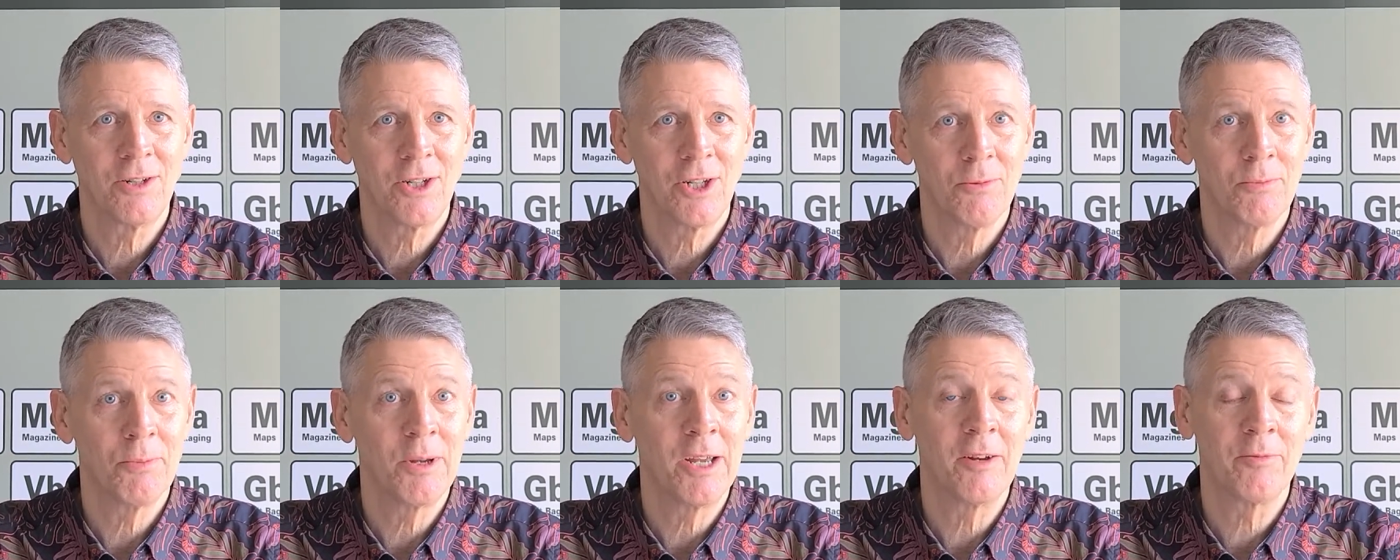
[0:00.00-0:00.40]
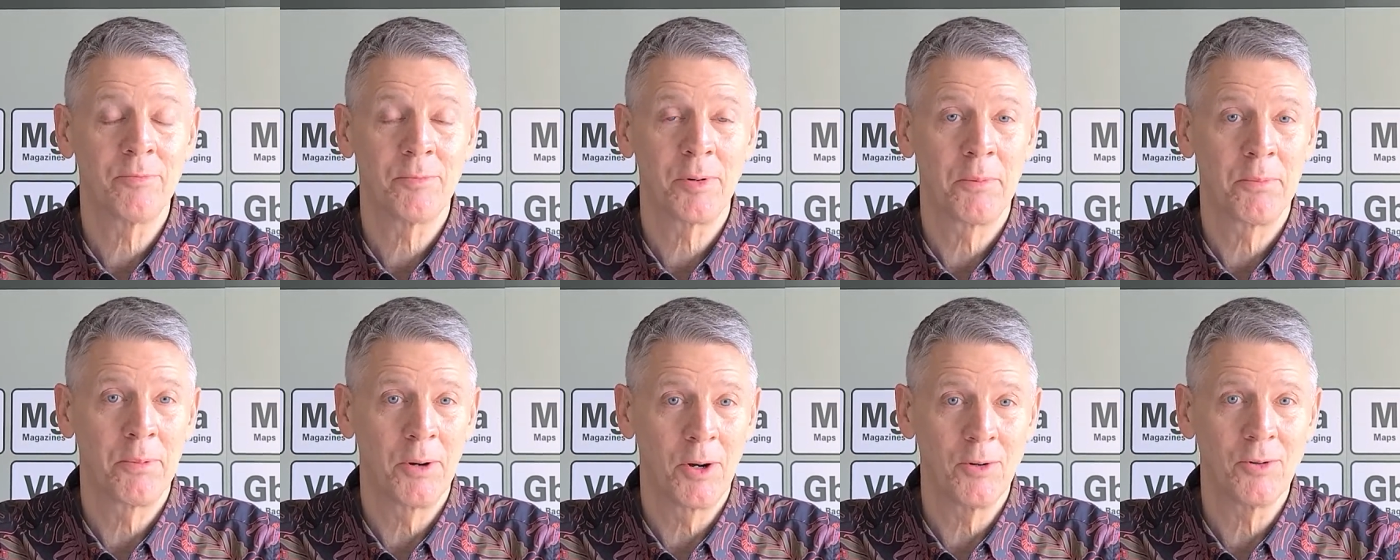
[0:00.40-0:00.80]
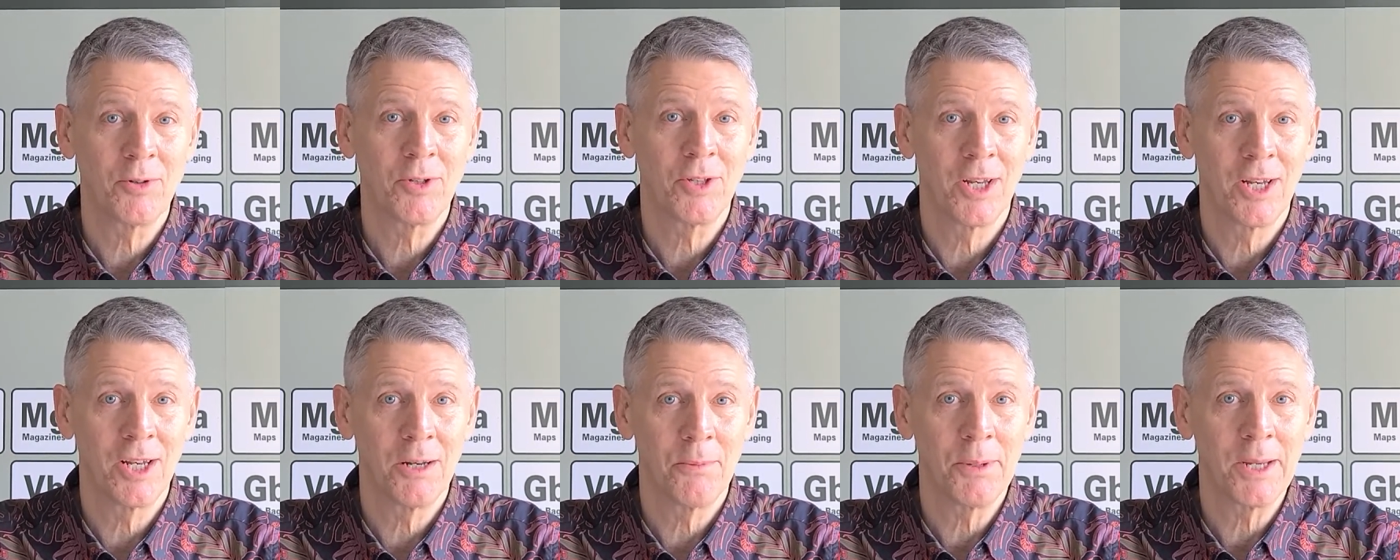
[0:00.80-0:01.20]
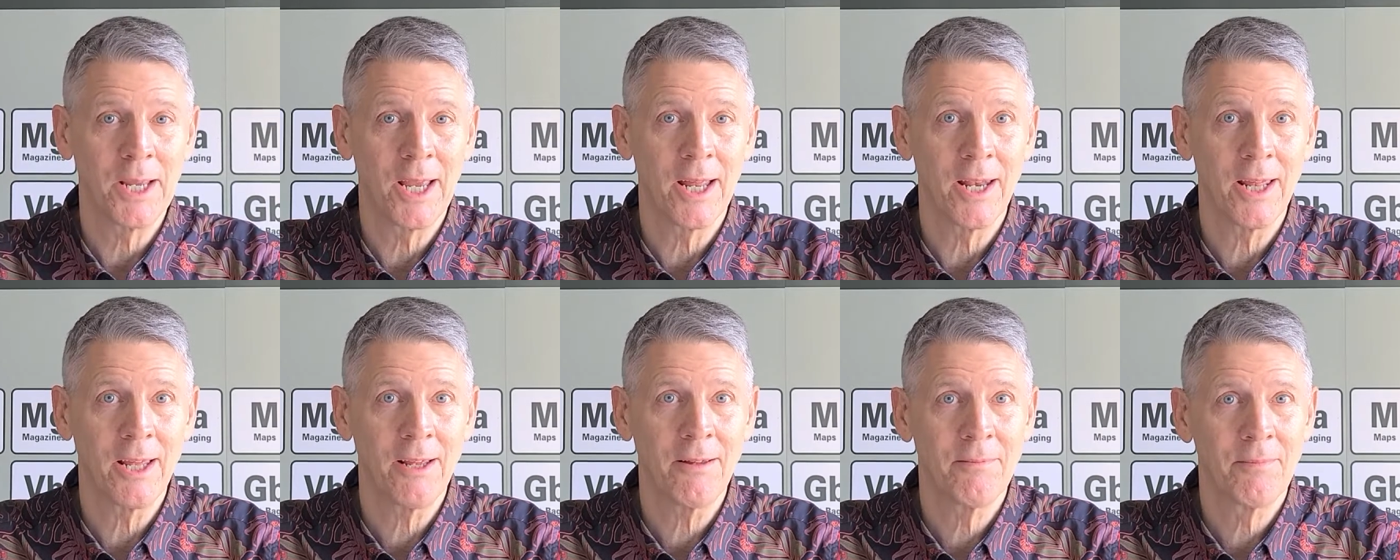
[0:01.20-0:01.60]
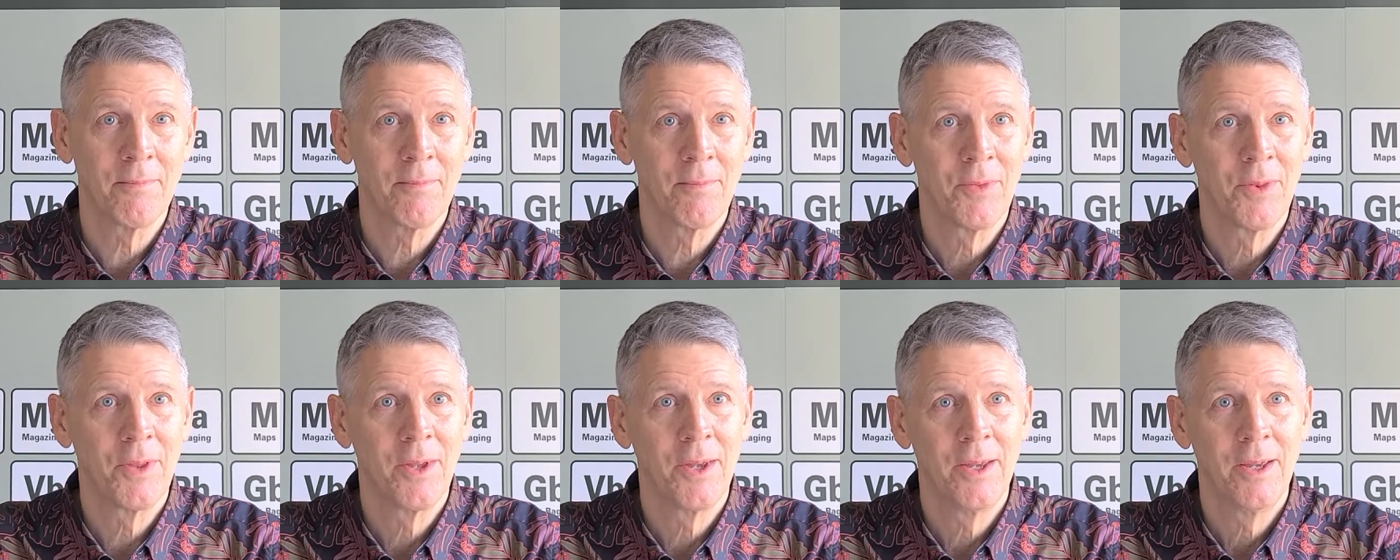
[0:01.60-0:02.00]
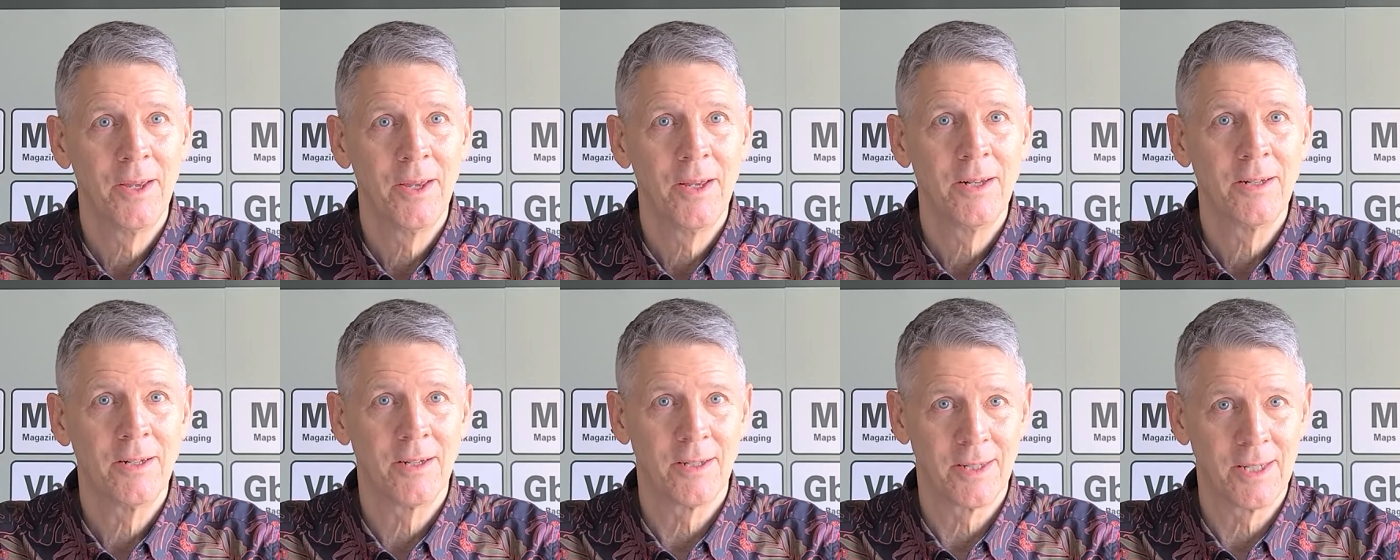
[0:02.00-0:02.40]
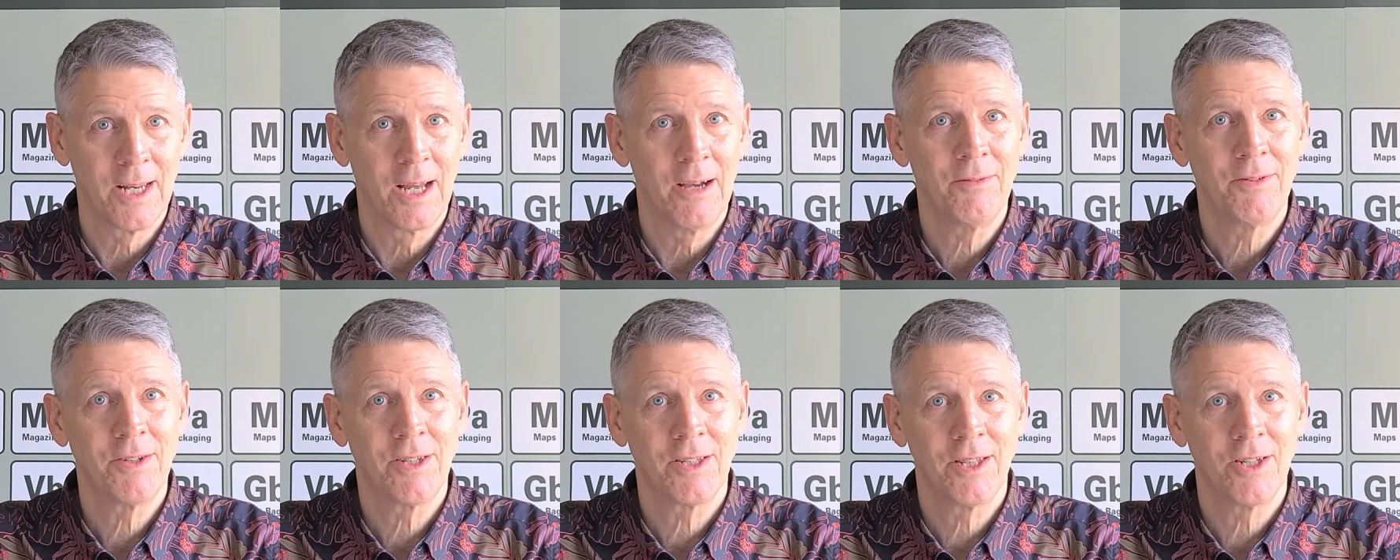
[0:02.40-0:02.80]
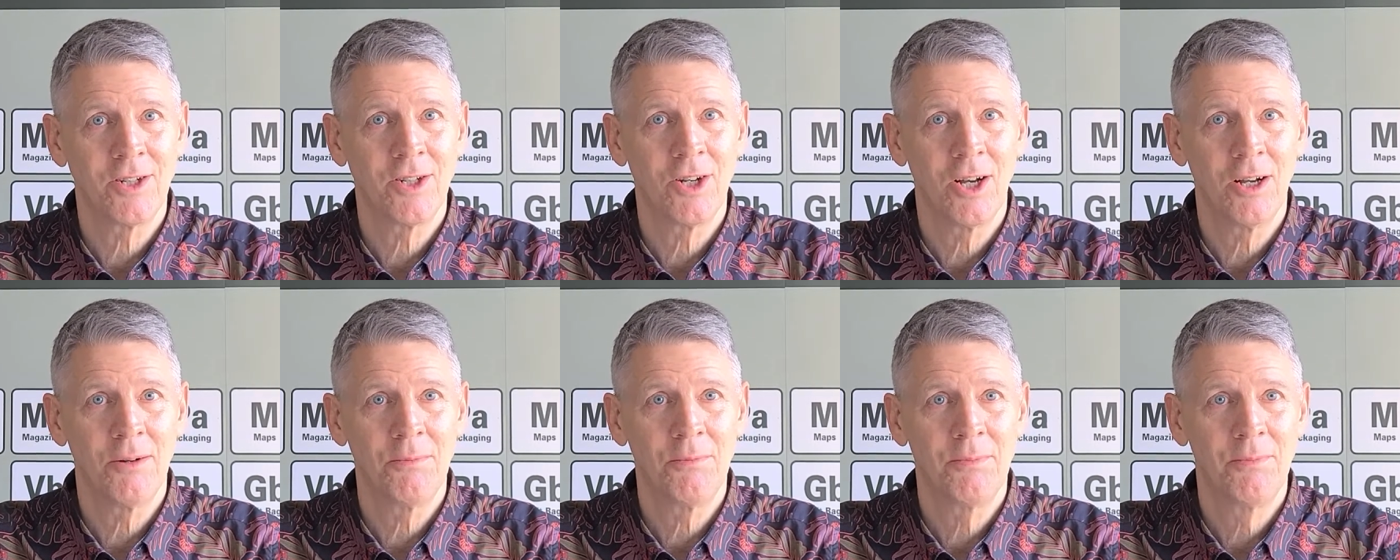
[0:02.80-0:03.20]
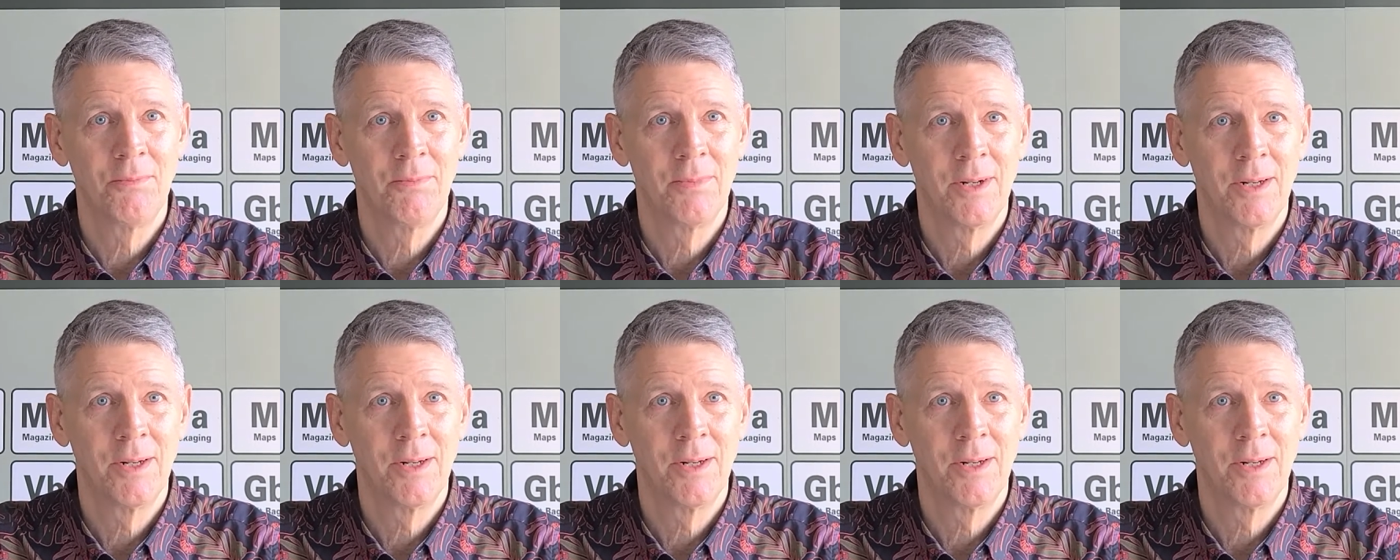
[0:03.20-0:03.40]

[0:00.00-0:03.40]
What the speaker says: you may have proposed in the beginning to salvage the job.